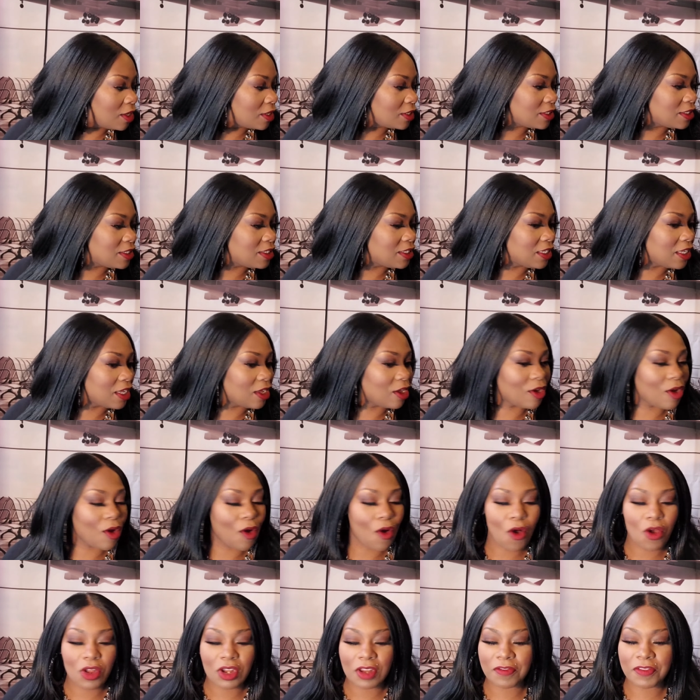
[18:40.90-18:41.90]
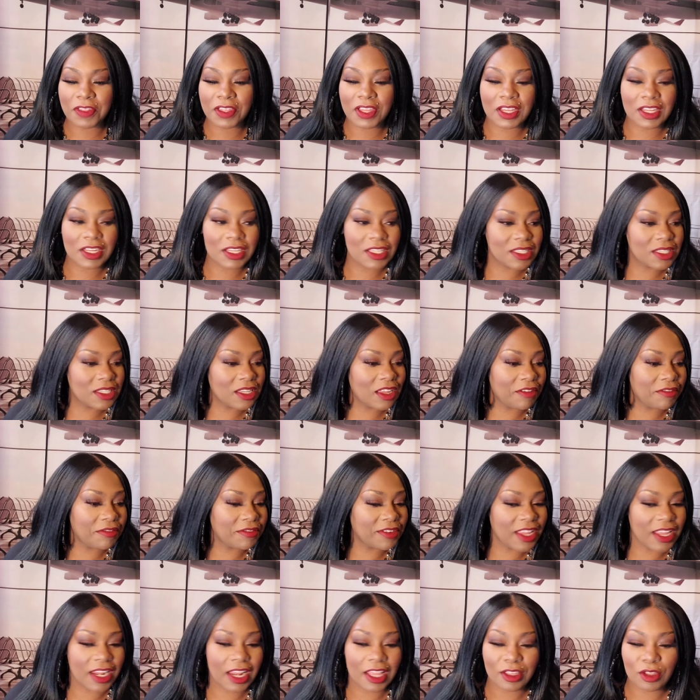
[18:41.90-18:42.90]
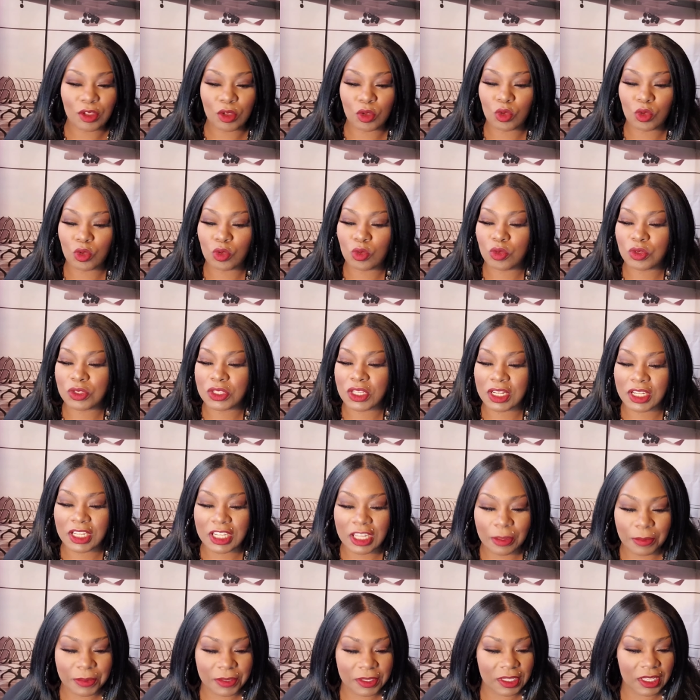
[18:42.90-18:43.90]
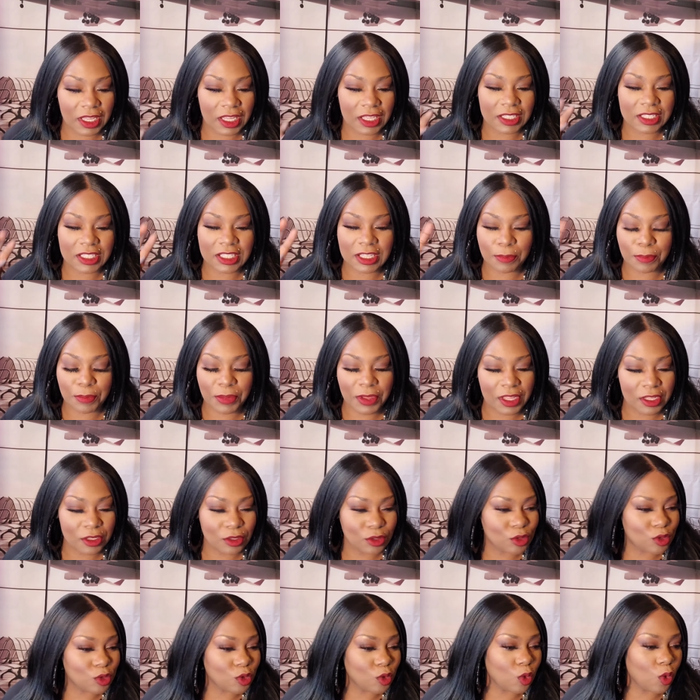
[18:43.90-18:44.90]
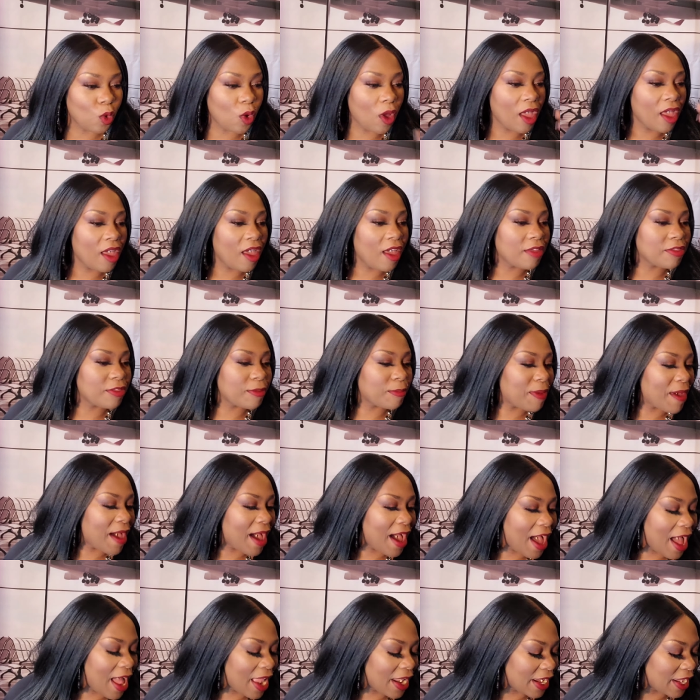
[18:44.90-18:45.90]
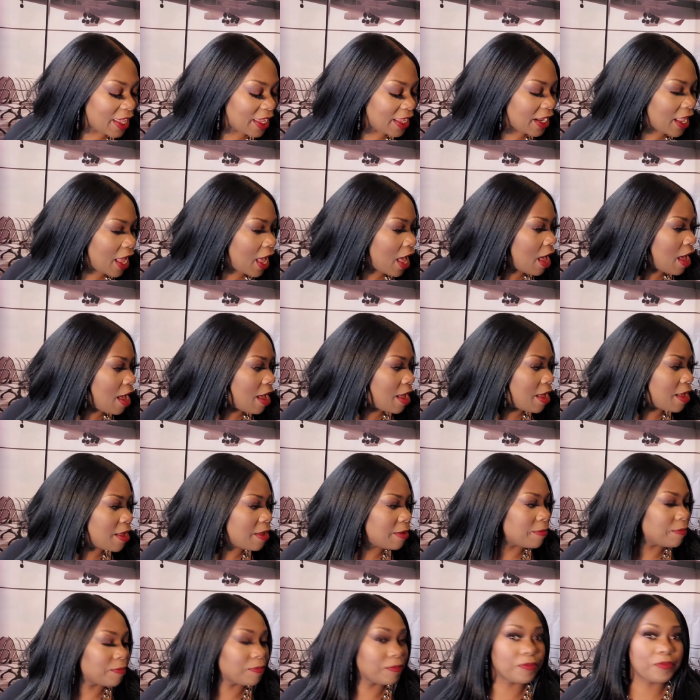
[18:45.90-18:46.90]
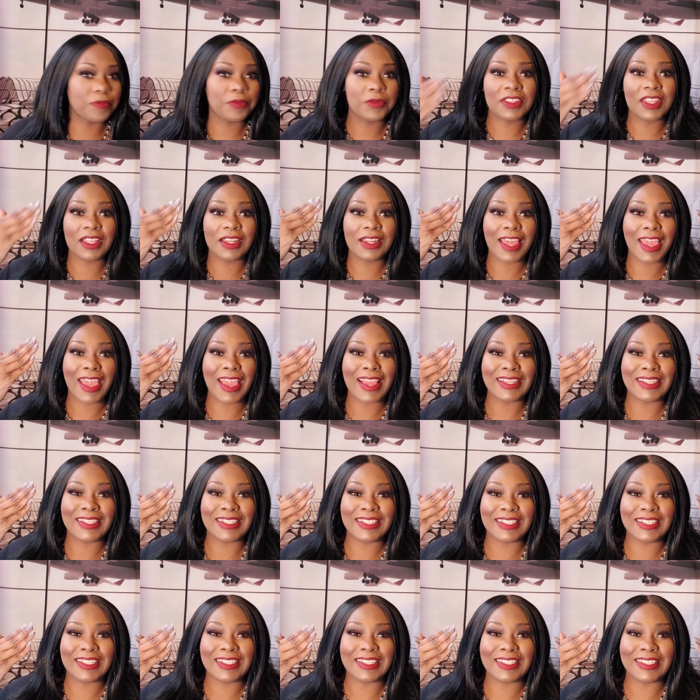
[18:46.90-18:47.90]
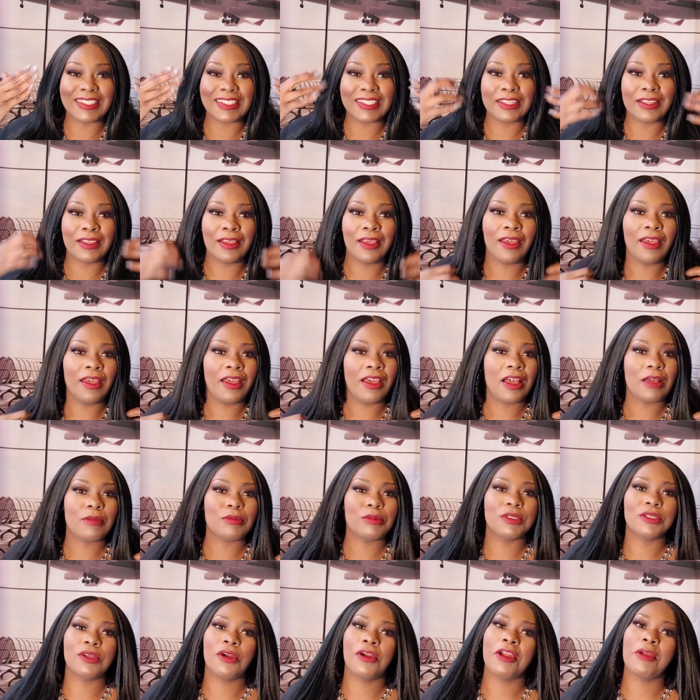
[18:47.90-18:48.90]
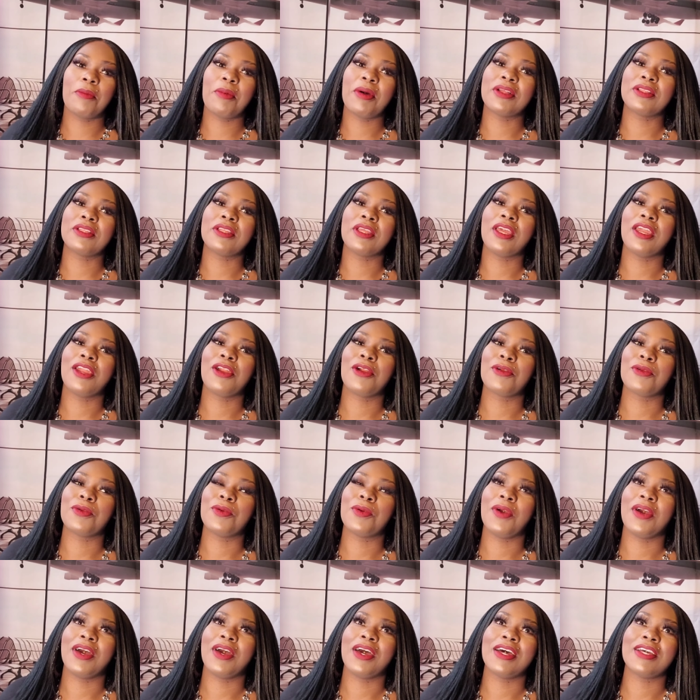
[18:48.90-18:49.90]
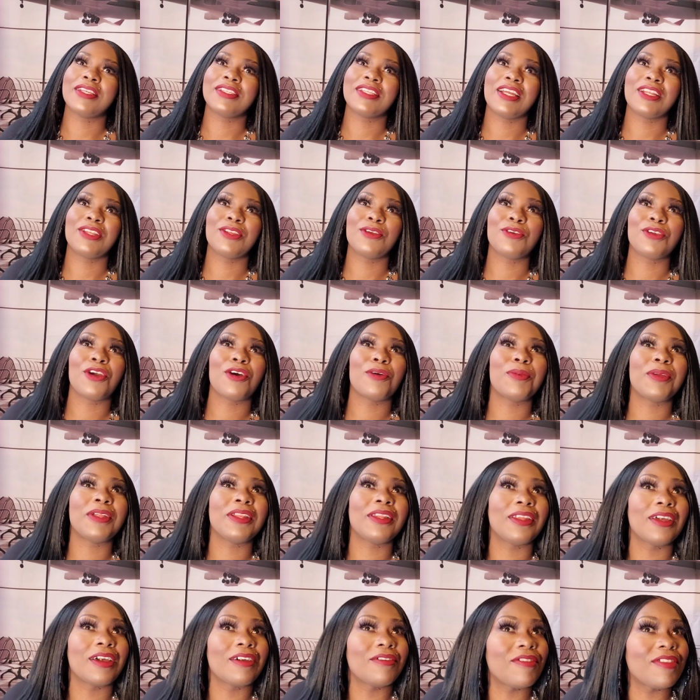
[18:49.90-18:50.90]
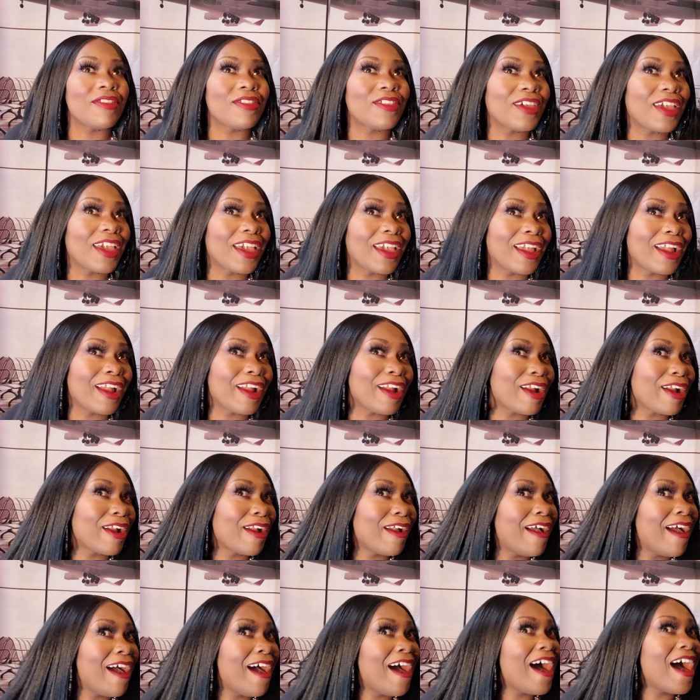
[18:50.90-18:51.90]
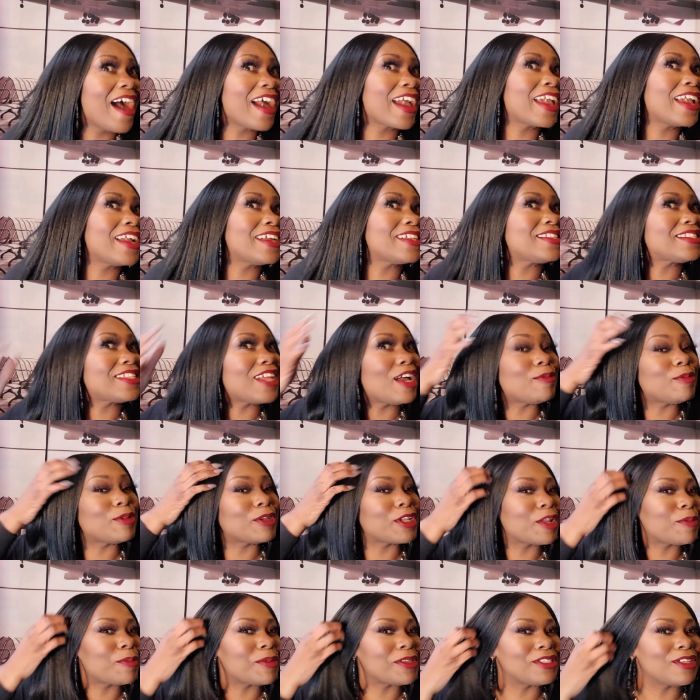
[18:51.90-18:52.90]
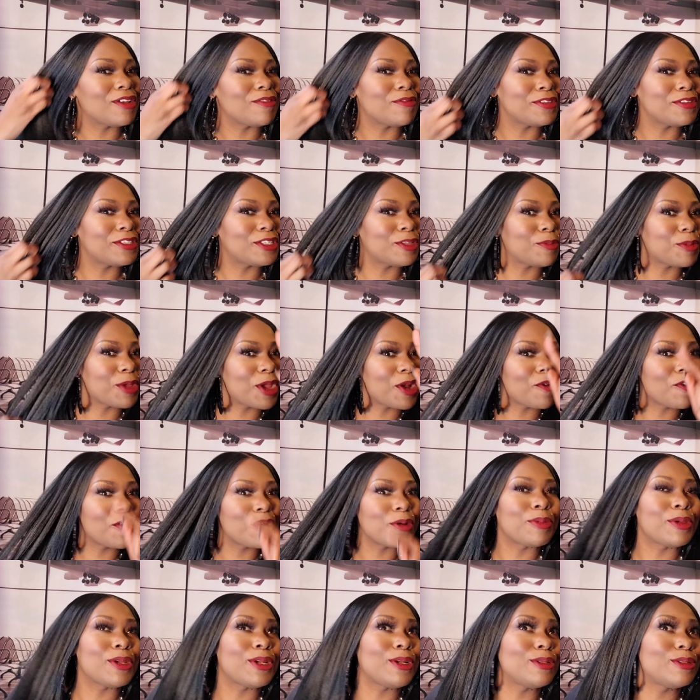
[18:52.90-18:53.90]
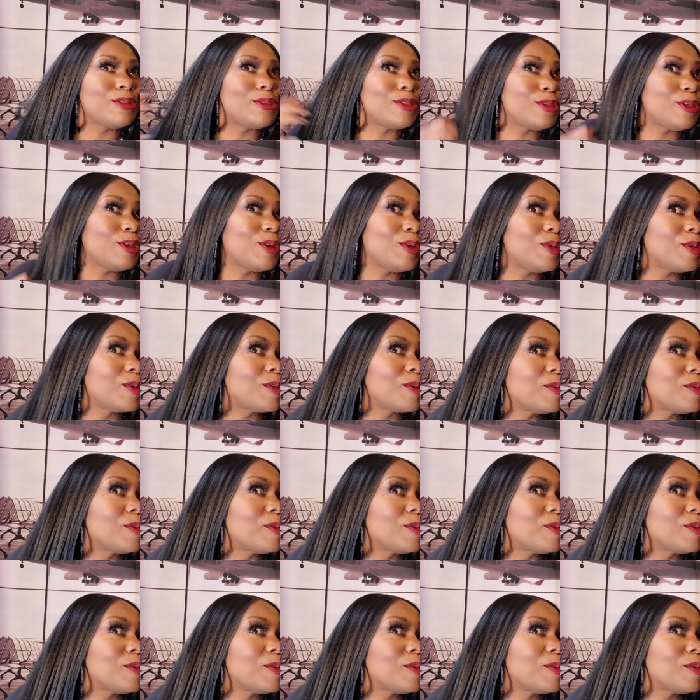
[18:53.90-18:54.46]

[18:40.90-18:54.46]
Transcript: see all of the good stuff that I use the lipsticks, the pencil, the palette, um, the lashes. I'm sorry about the hair, you guys. I know y'all be loving the hair. I can't stop looking at myself as a mirror up here, too.